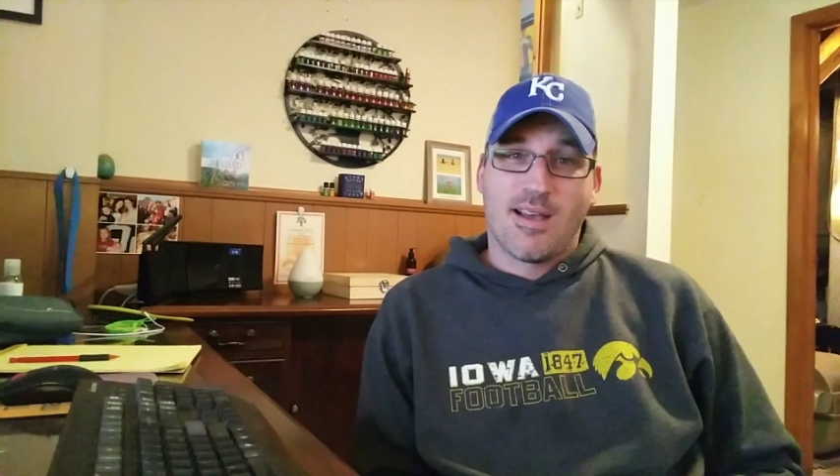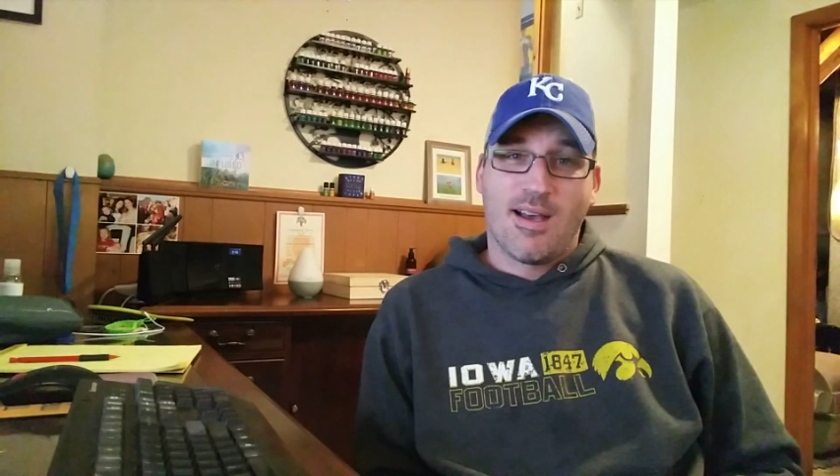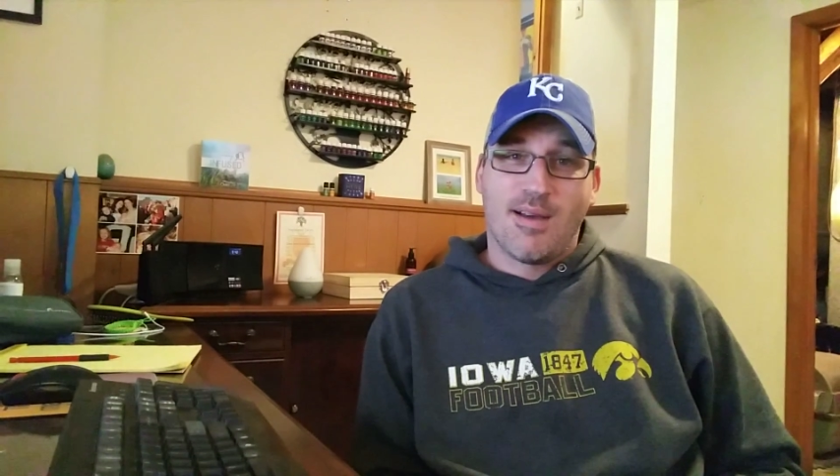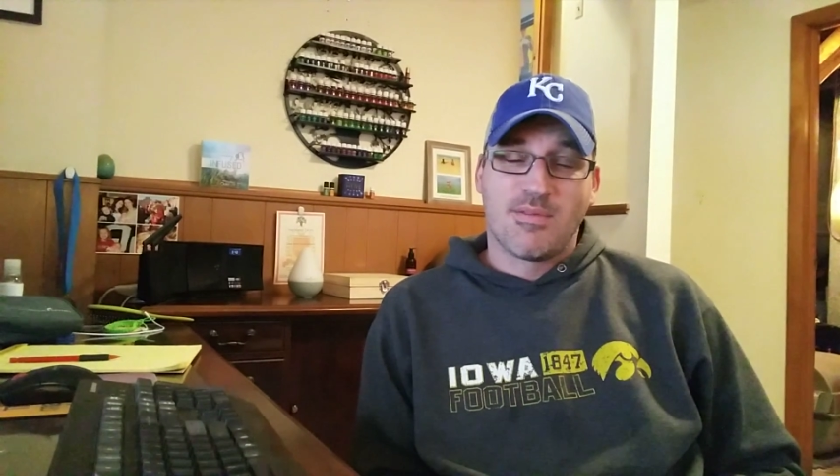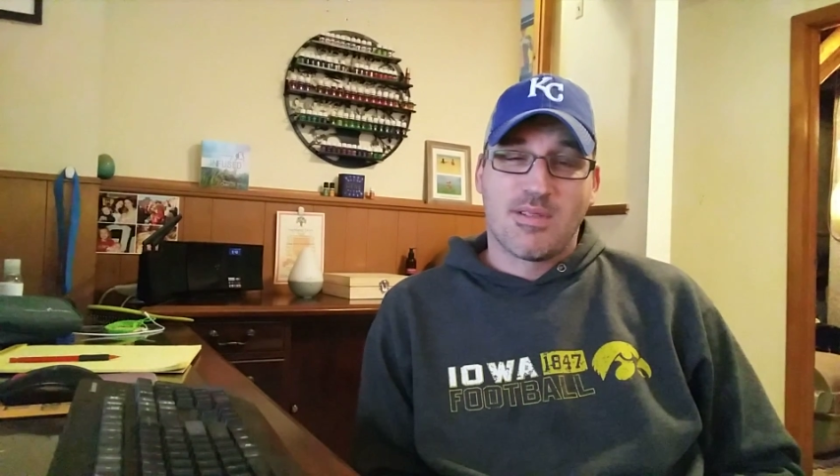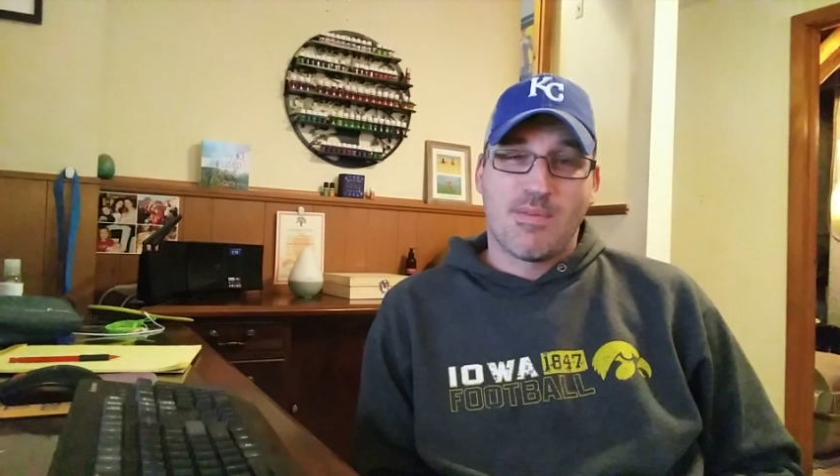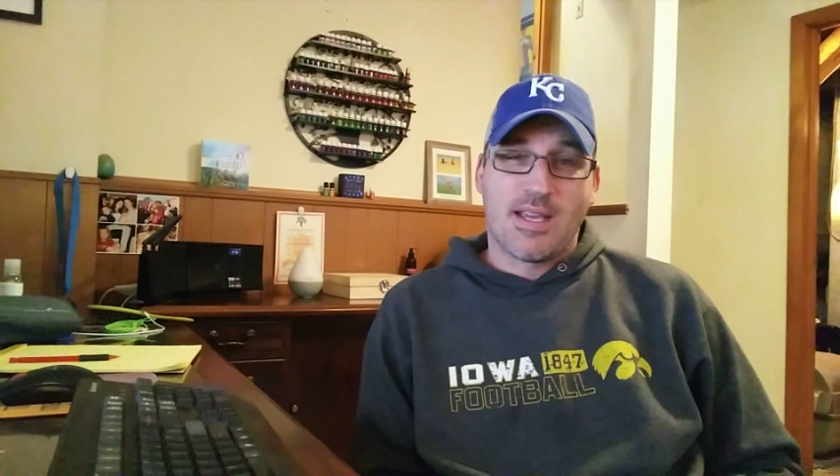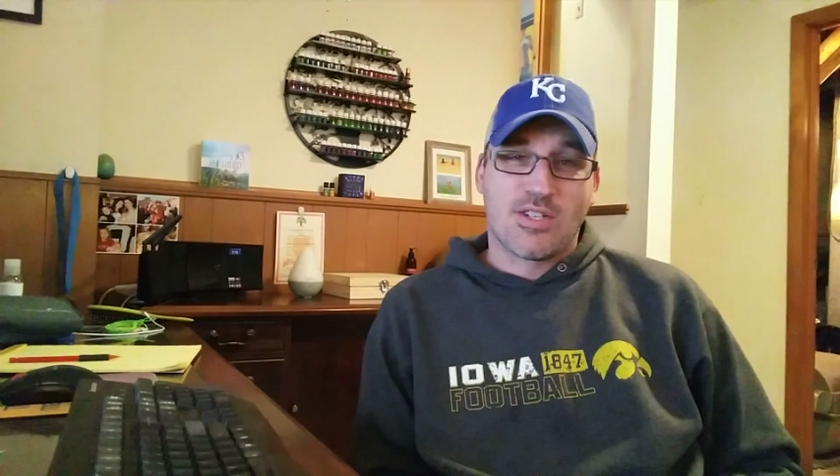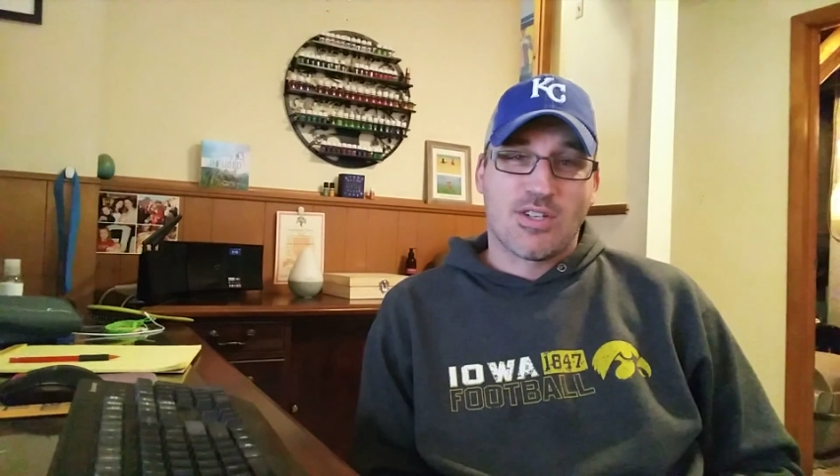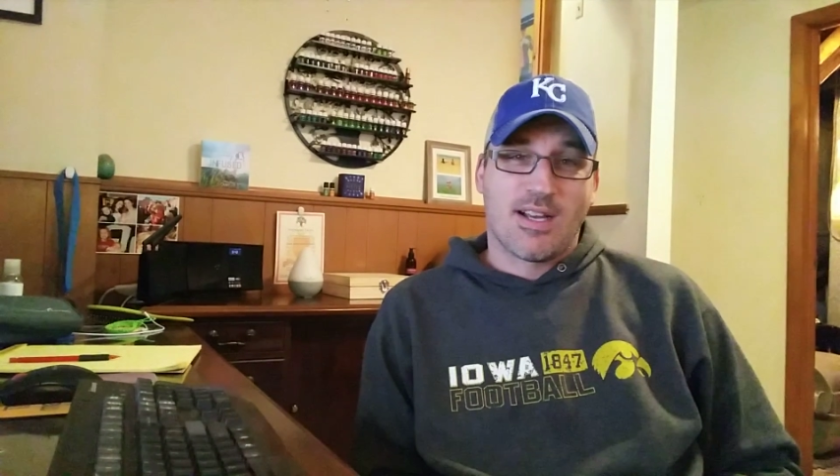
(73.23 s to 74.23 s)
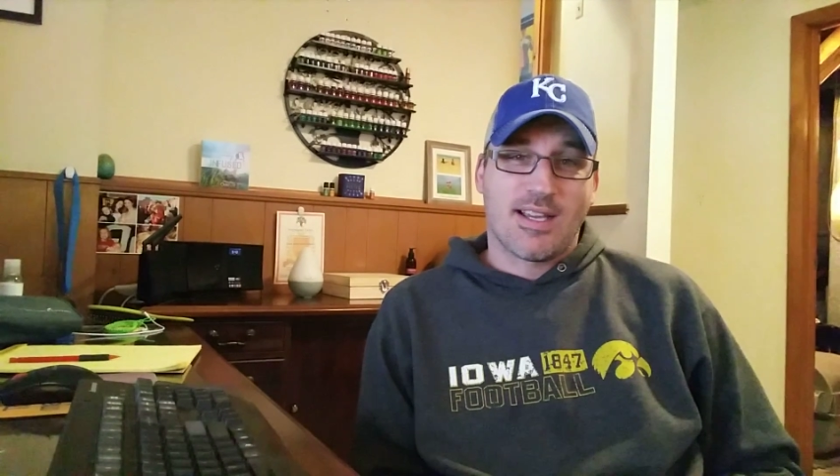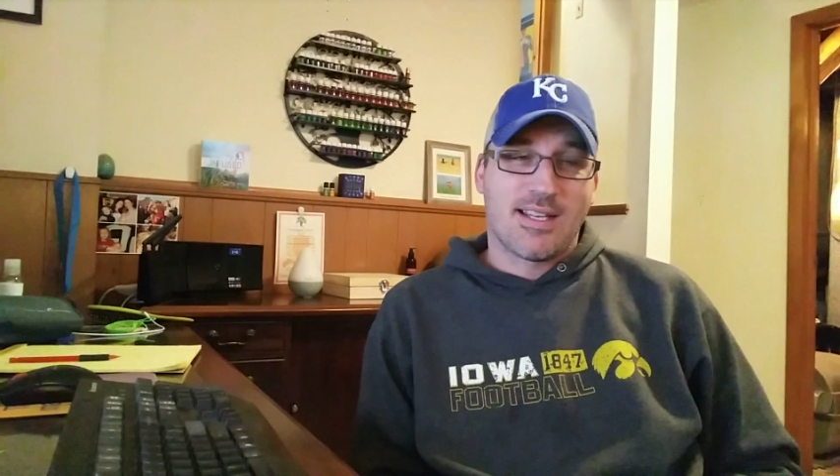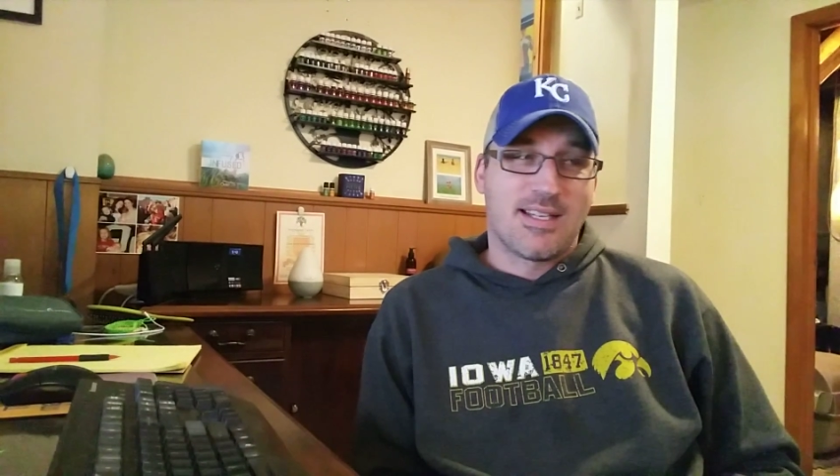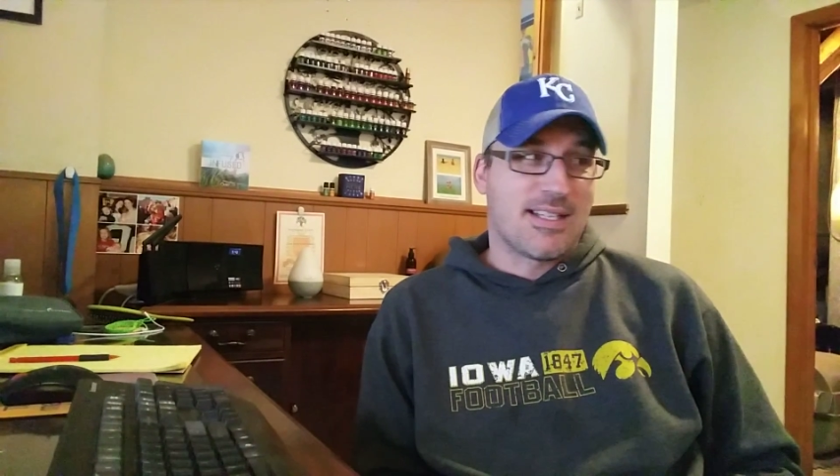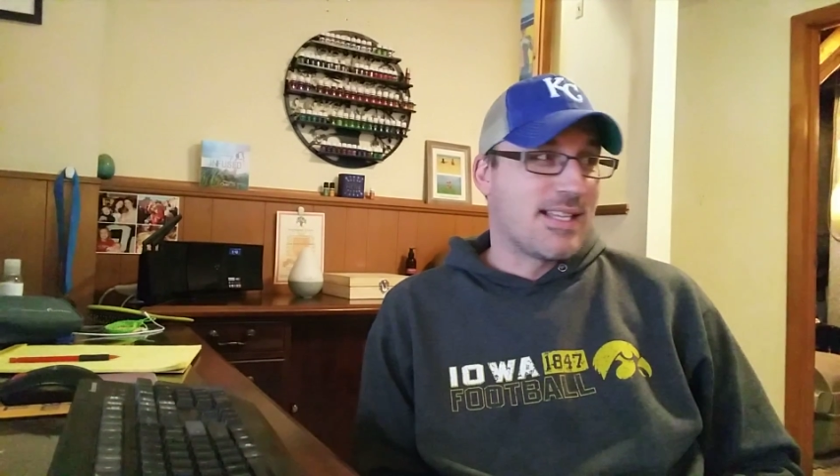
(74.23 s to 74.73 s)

um, to make sure I can